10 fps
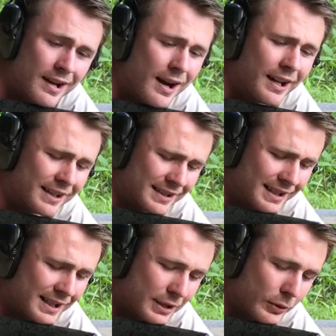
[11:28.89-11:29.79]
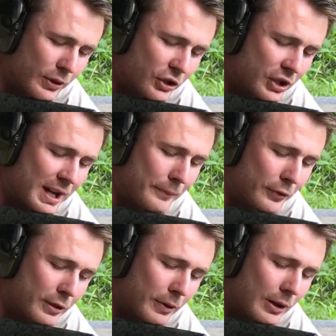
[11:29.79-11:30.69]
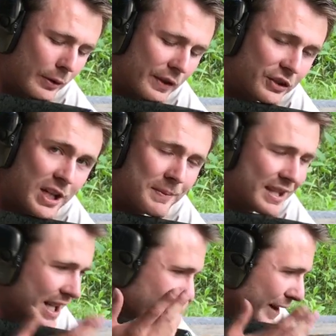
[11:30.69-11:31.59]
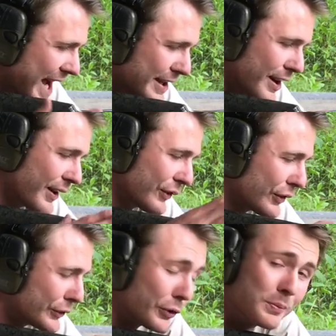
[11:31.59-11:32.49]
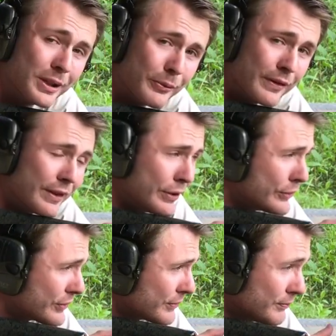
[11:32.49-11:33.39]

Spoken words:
Honestly, it's always shot pretty well with the cheap stuff. I hadn't honestly grouped it with the